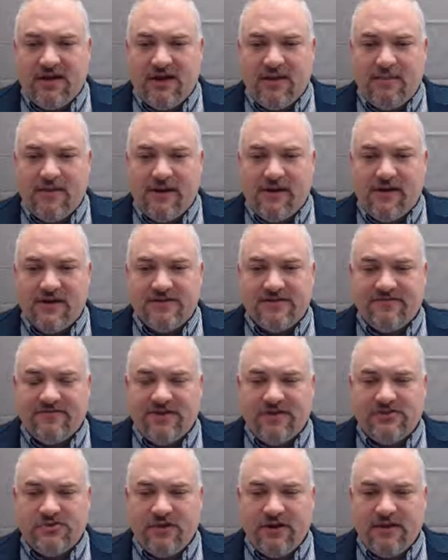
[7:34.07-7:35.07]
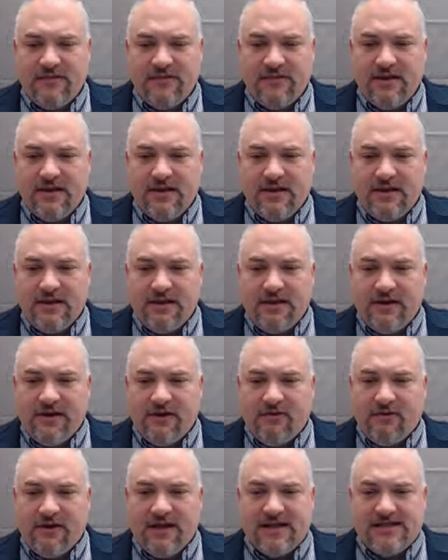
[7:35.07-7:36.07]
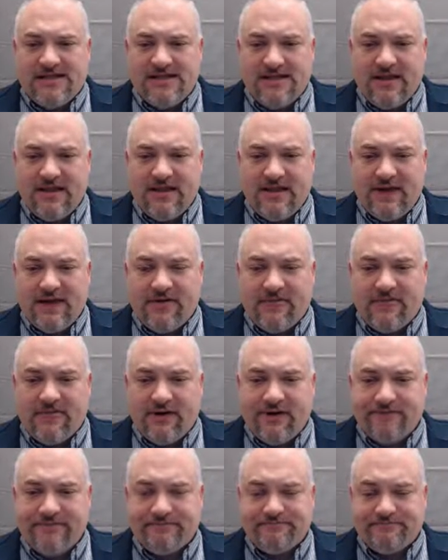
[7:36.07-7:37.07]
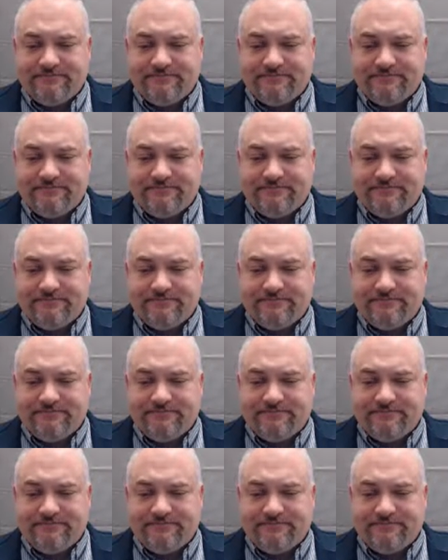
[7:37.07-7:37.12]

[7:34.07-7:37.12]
appearance of this one. Here we're not seeing that, right?